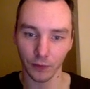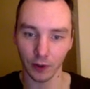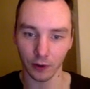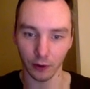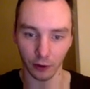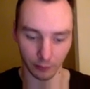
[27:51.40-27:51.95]

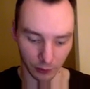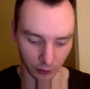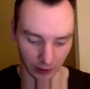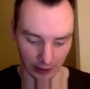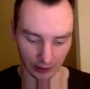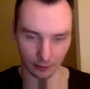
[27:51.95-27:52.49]
going
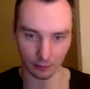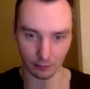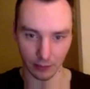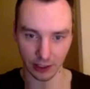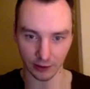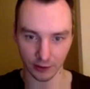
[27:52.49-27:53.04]
between
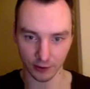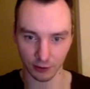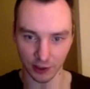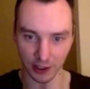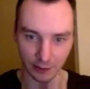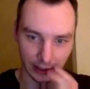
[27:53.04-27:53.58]
minus screen
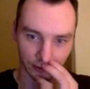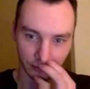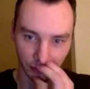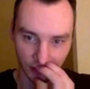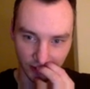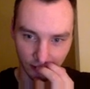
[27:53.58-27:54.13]
shake amount and
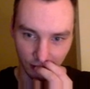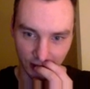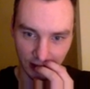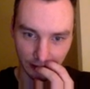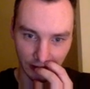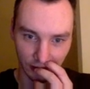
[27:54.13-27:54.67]
positive screen
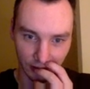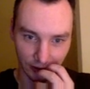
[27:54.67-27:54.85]
shake amount.